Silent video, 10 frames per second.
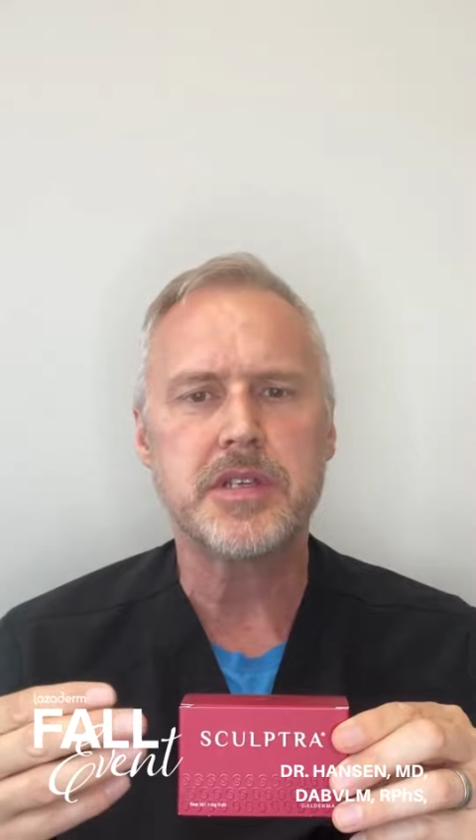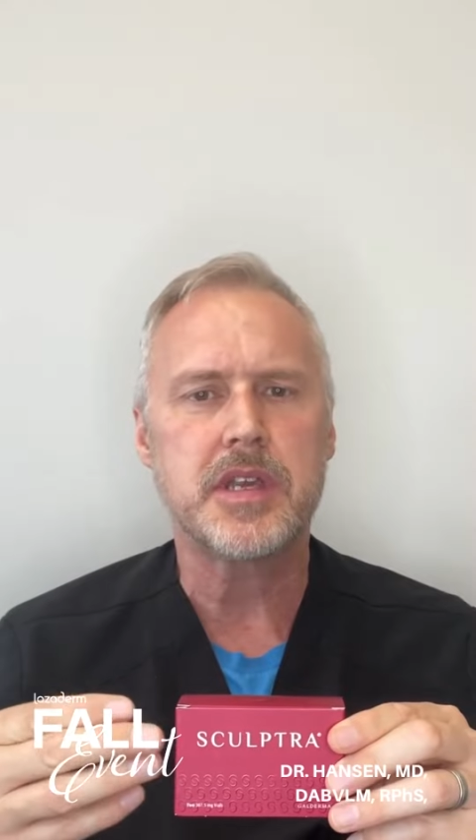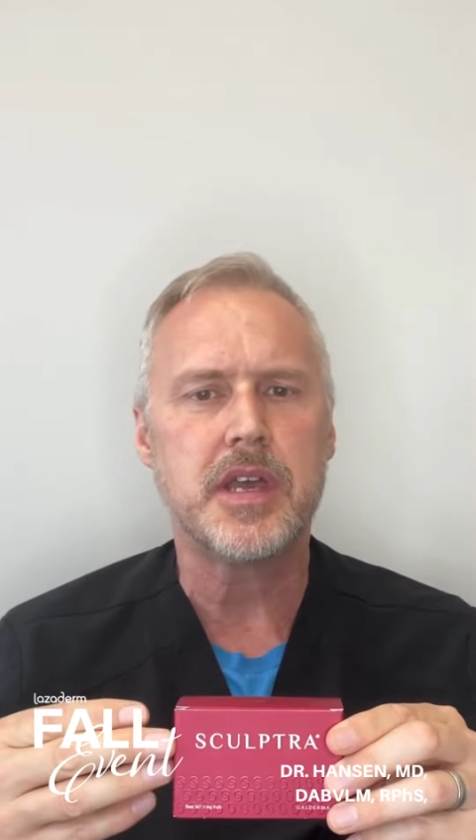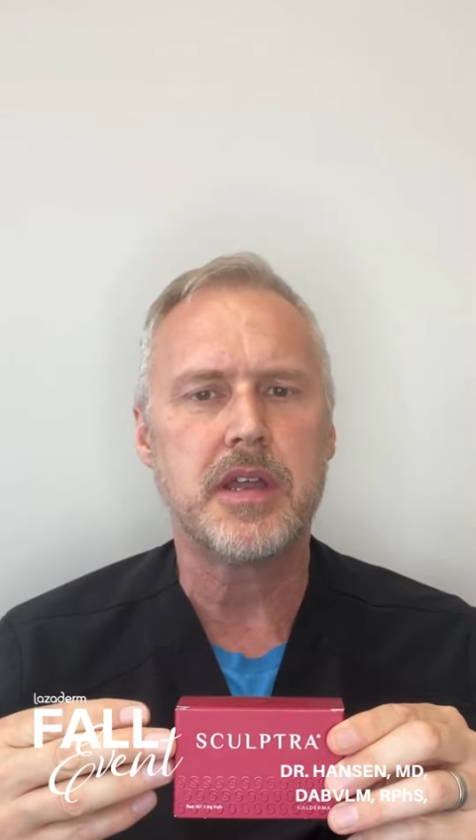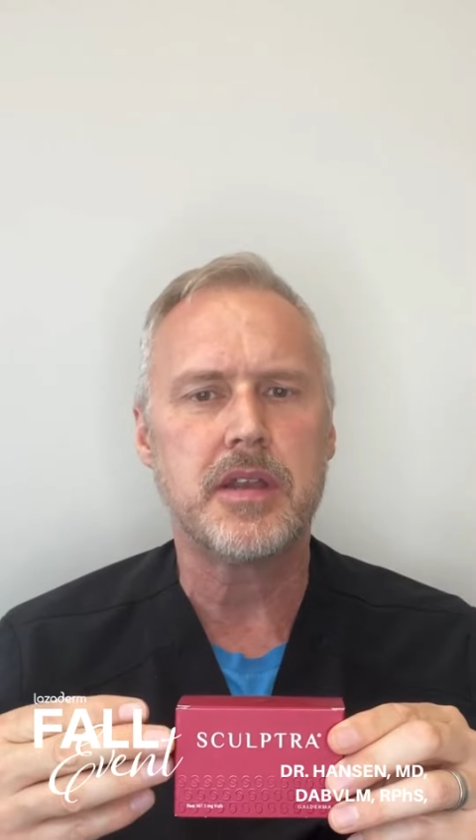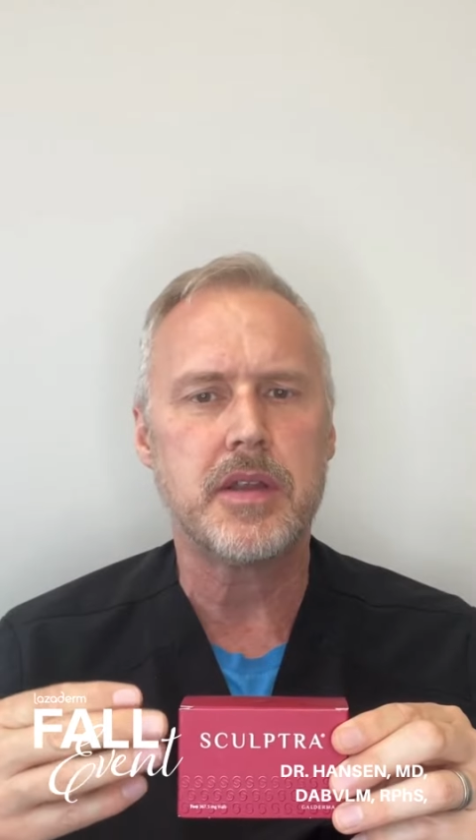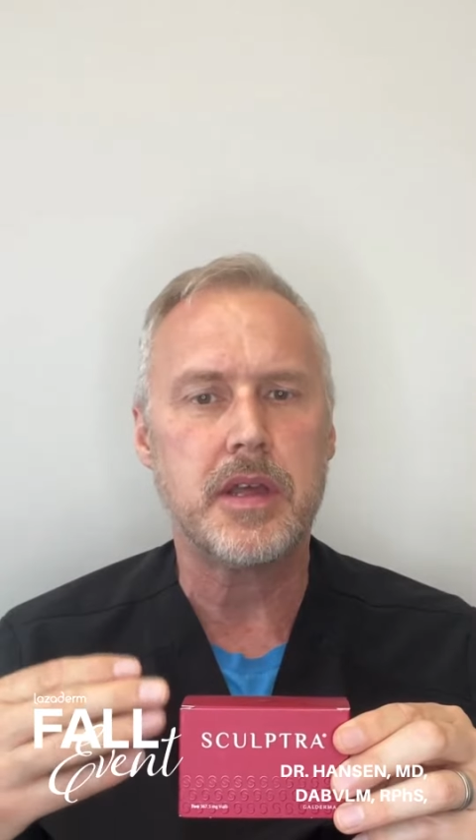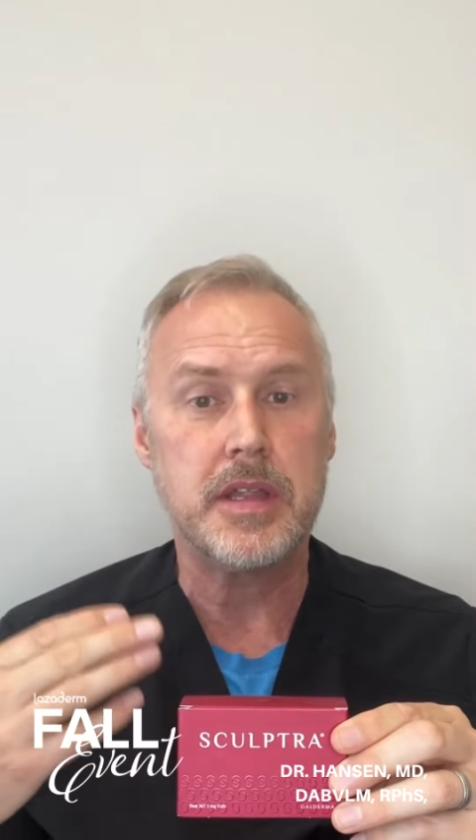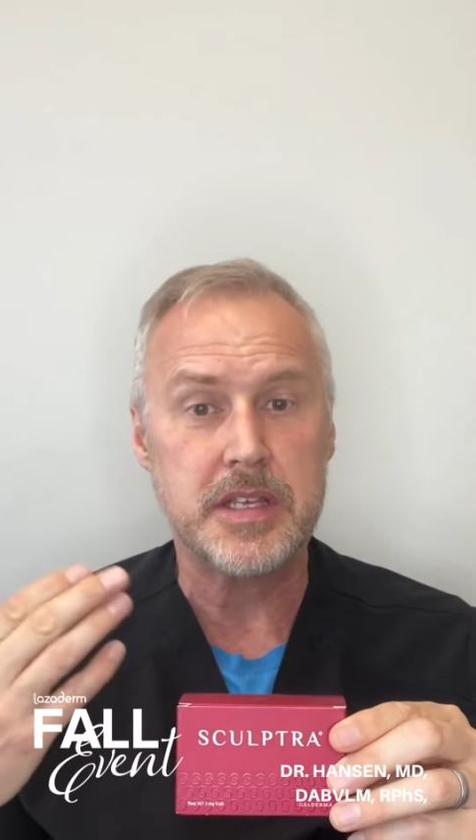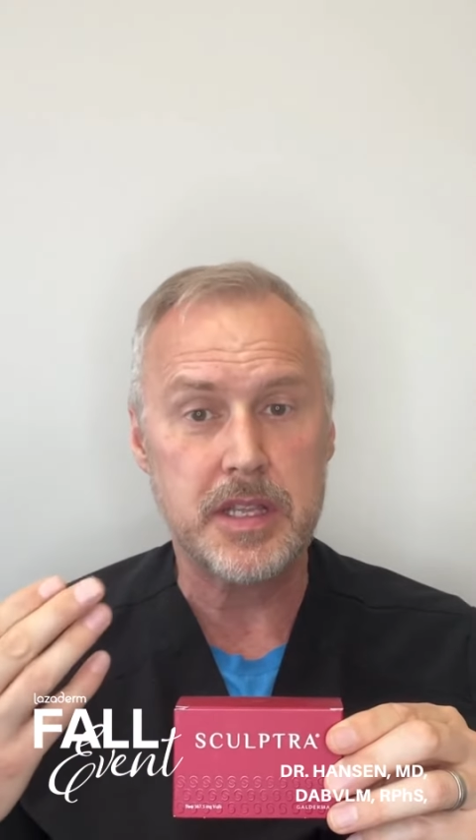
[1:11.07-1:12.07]
the
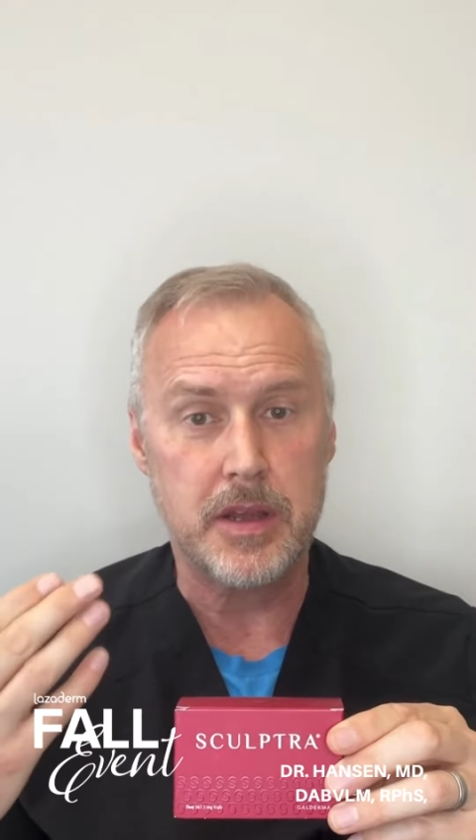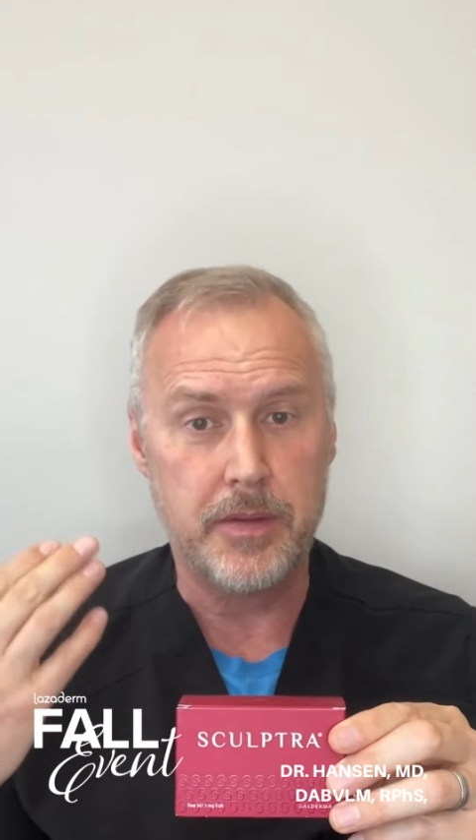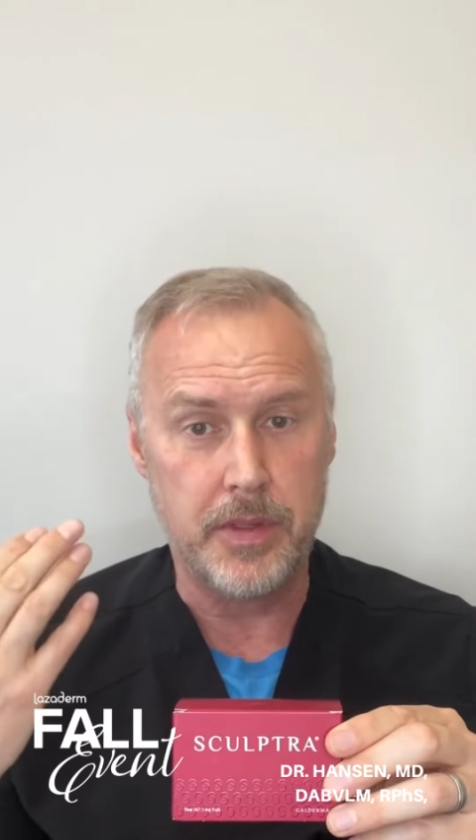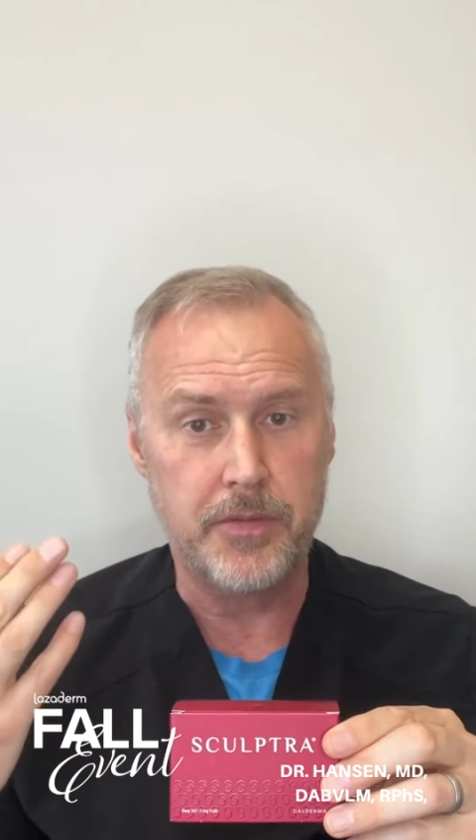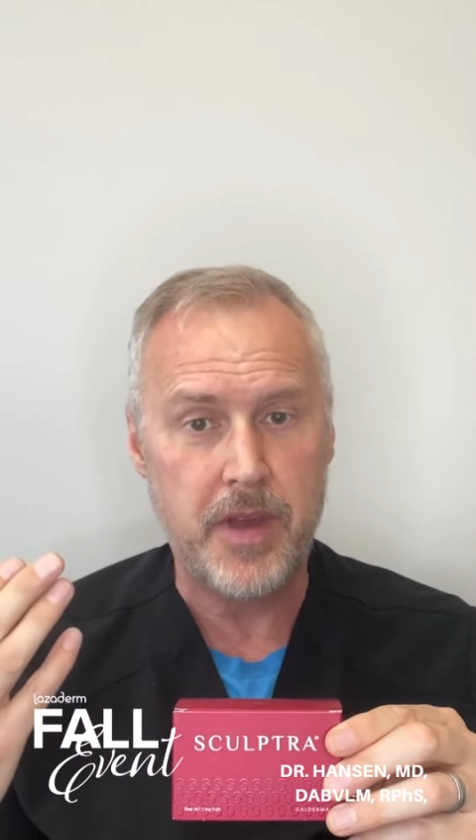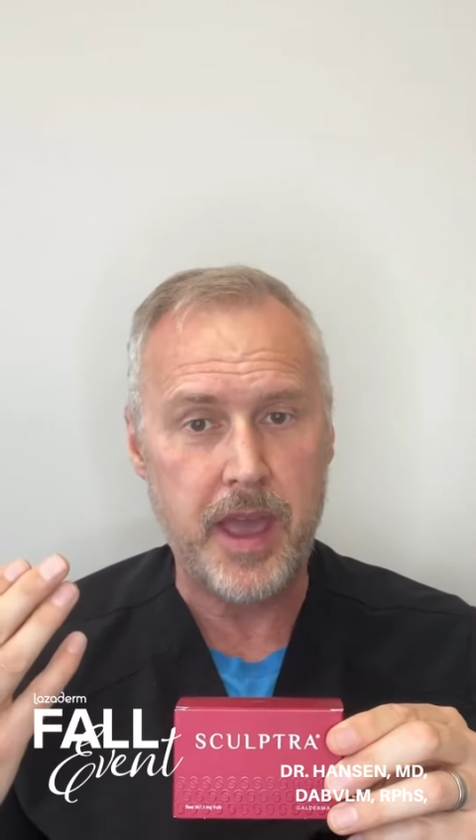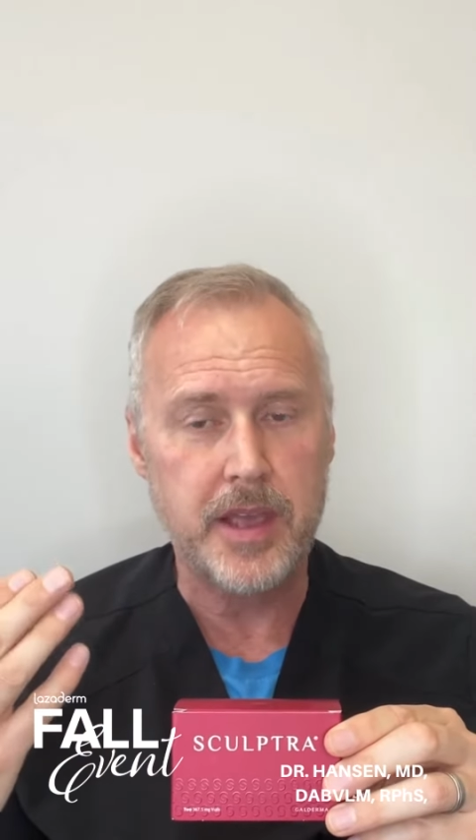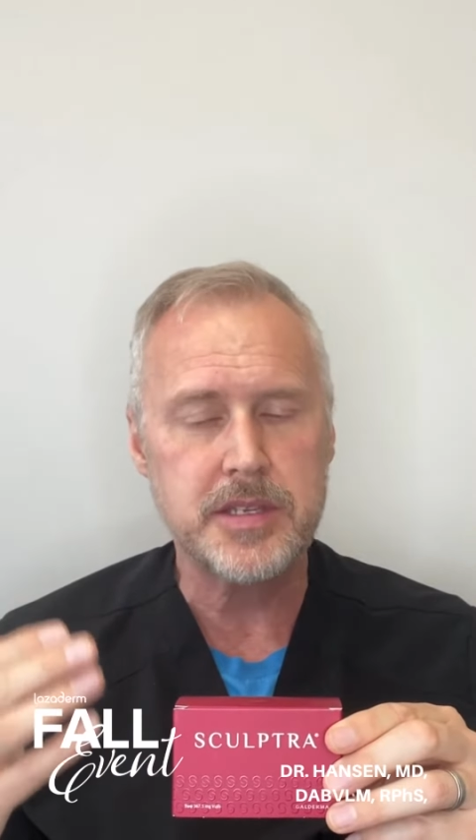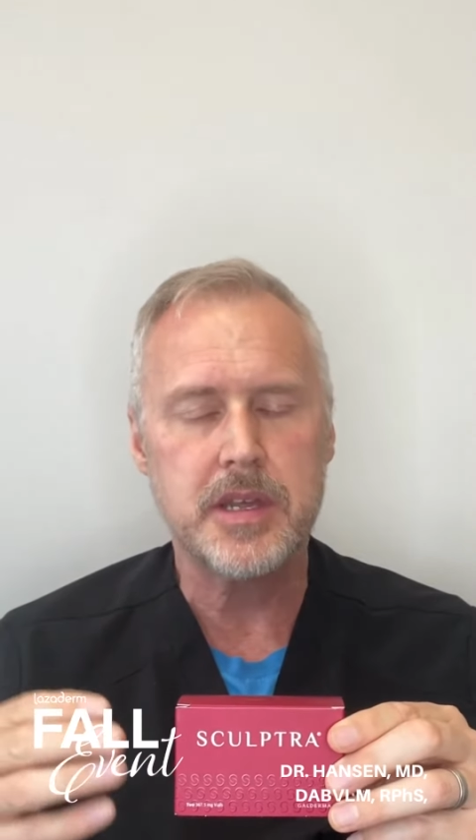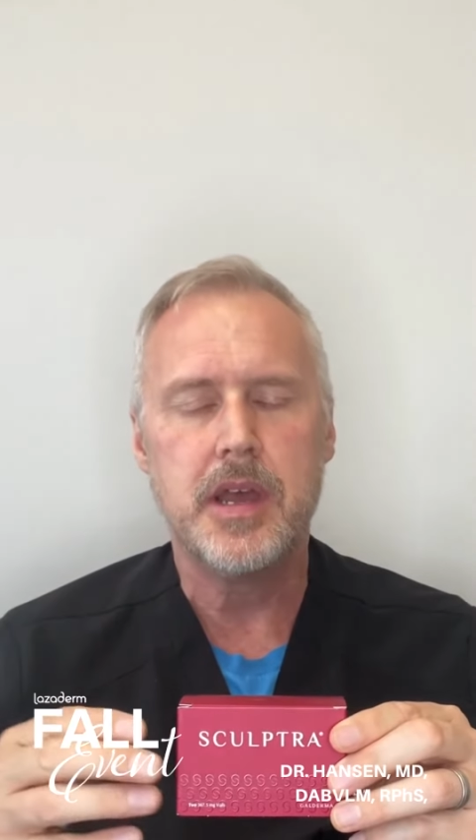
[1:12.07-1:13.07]
skin of the
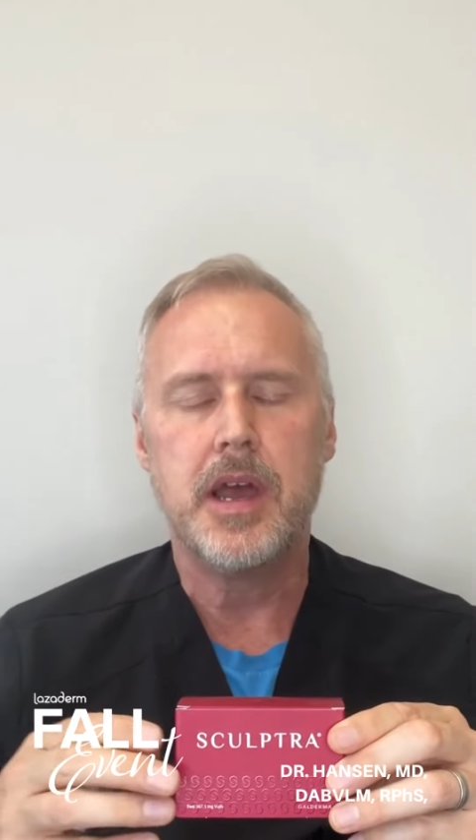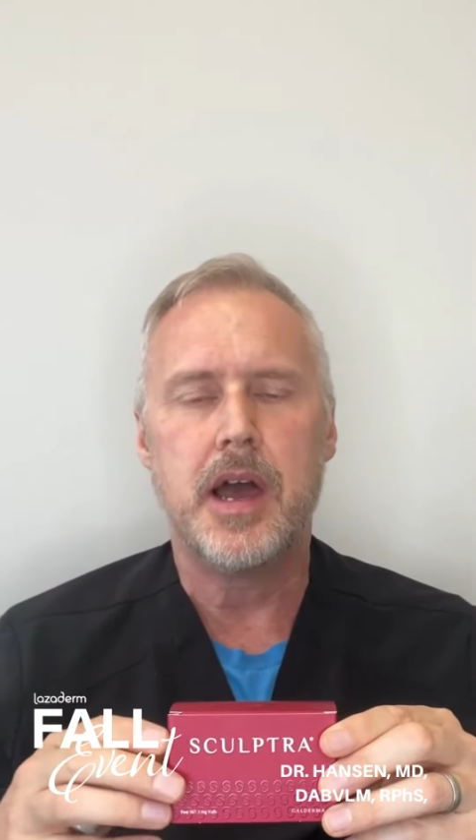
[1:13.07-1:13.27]
face